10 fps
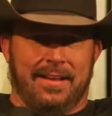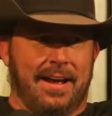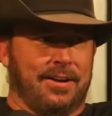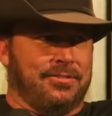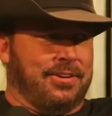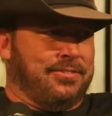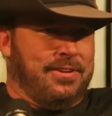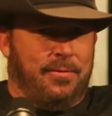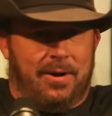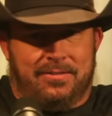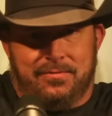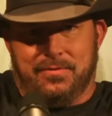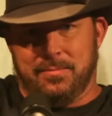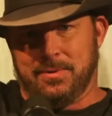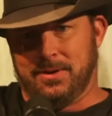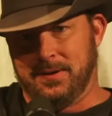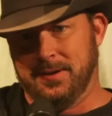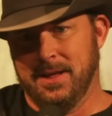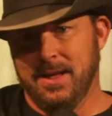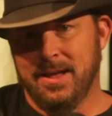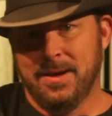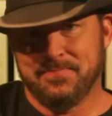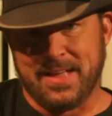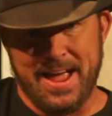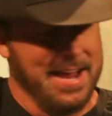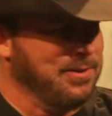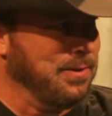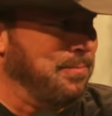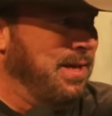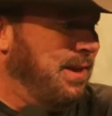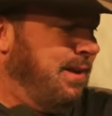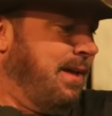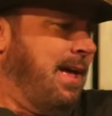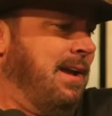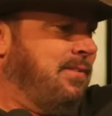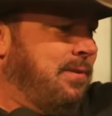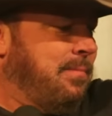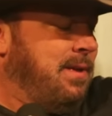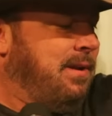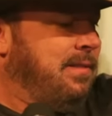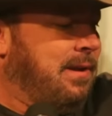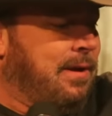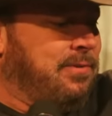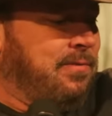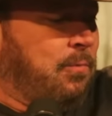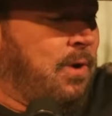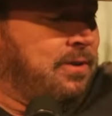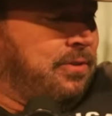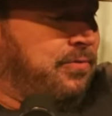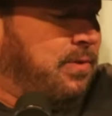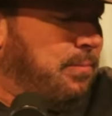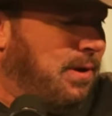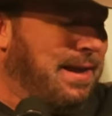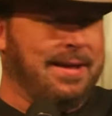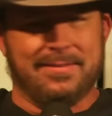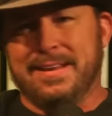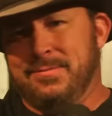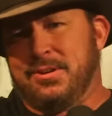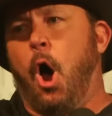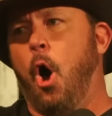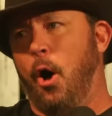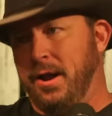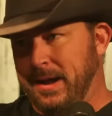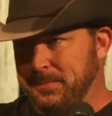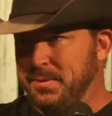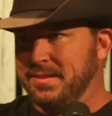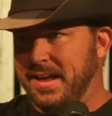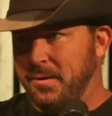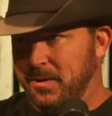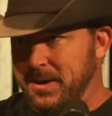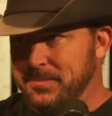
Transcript: the house yesterday watching football, and I hate to admit it that I was even watching football. It was on. I'll put it that way.